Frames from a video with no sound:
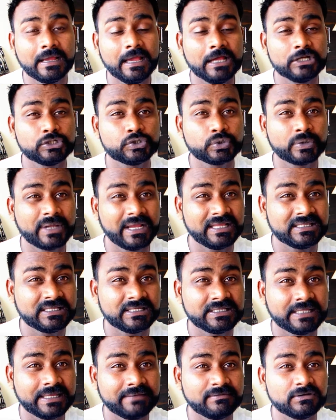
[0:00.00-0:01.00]
and
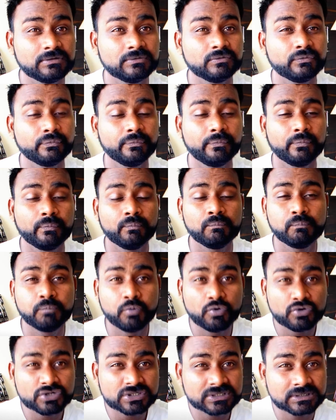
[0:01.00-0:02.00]
together they will
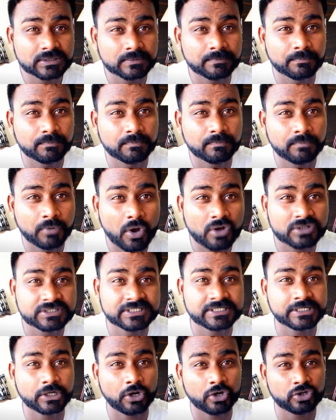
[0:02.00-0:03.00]
boost the
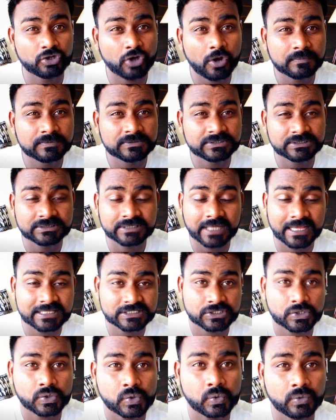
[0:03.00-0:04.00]
blockchain adoption
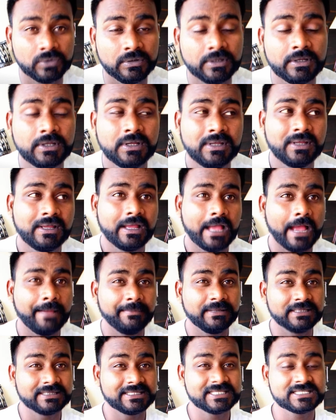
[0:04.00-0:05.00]
as a whole. I
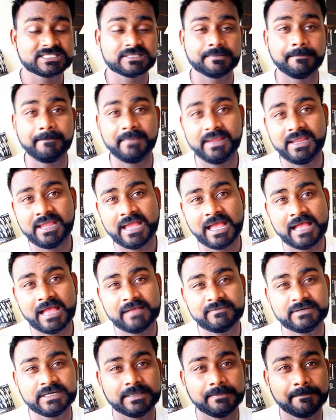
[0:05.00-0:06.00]
mean, this may
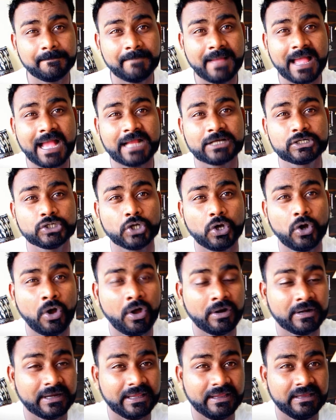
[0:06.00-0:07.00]
have an impact
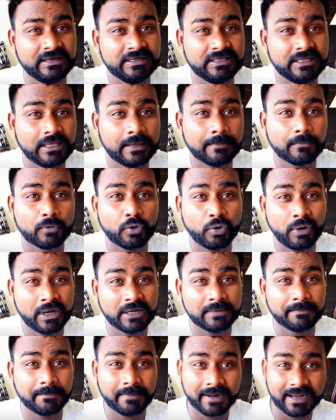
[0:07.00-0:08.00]
on NEM
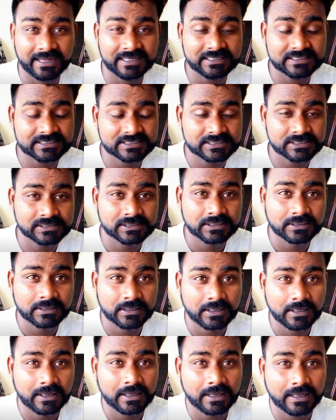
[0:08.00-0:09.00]
coin price.
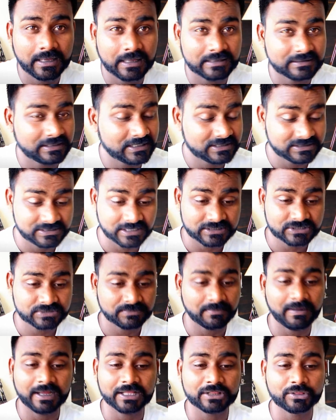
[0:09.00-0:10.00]

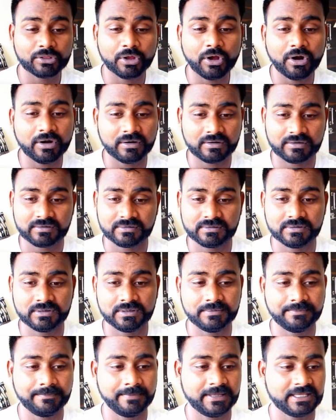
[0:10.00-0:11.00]
That's my thought,
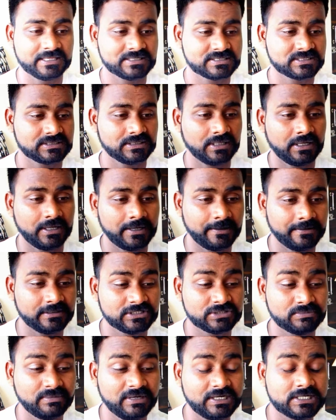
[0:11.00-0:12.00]
because
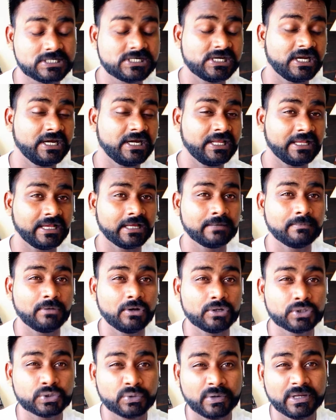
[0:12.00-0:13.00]
it's been trading at
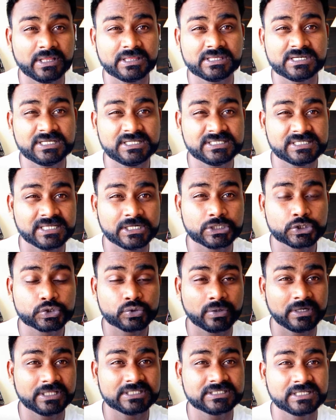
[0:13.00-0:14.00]
about 23 cents,
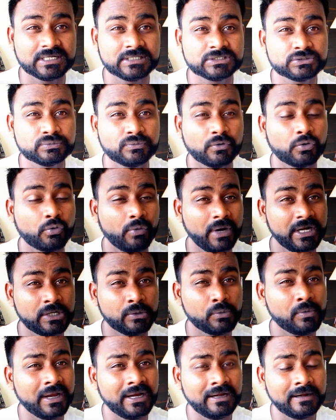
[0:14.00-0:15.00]
20 cents for quite
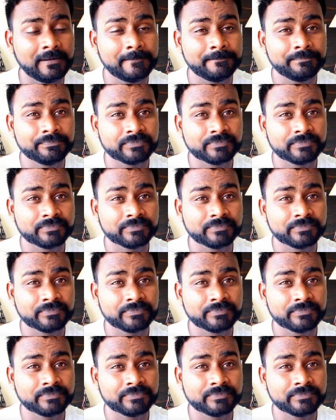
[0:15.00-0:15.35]
a while,